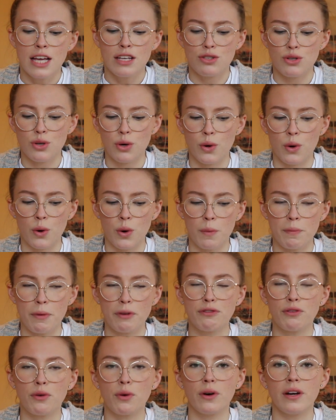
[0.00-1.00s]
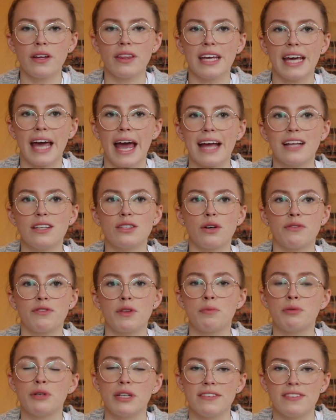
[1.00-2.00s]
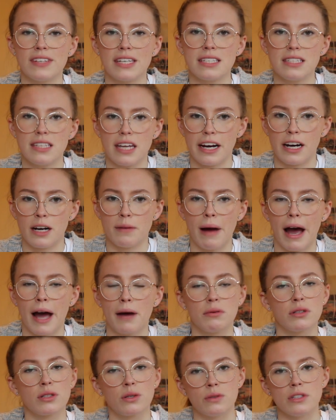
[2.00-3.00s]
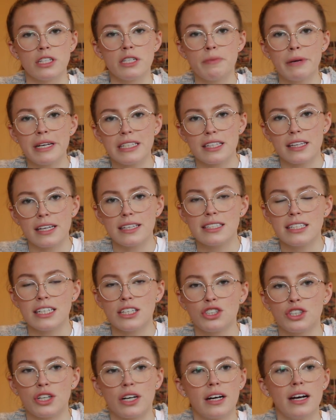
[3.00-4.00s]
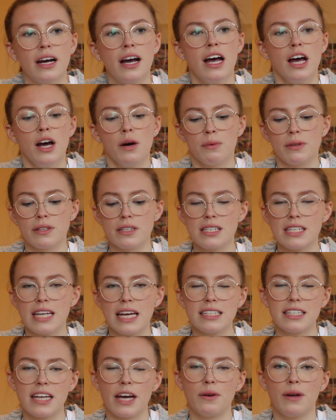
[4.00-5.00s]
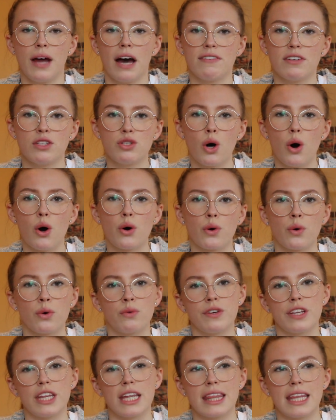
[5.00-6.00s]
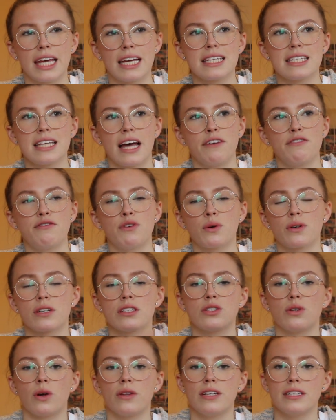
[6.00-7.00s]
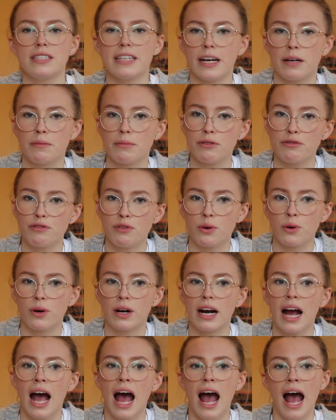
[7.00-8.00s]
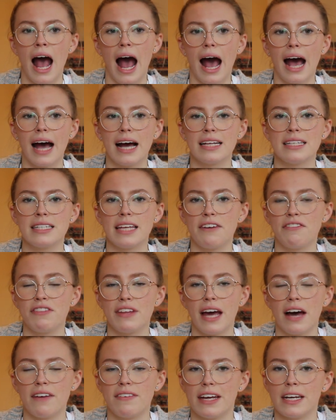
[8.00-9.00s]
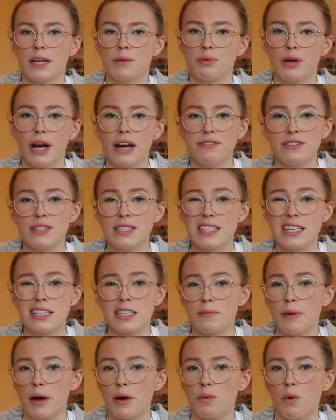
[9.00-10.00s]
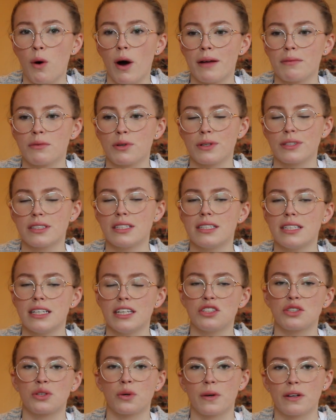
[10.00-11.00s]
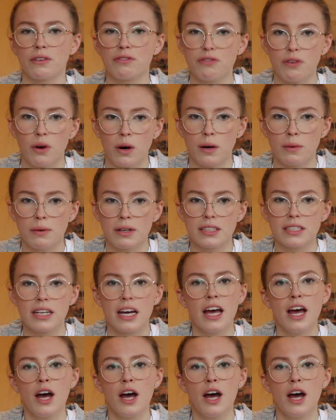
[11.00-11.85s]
So before the end of the previous term, I will go and speak to this teacher. We'll sit down and have a talk over the things I focused on the term before, and if they have any preferences about what I'm going to teach going forward,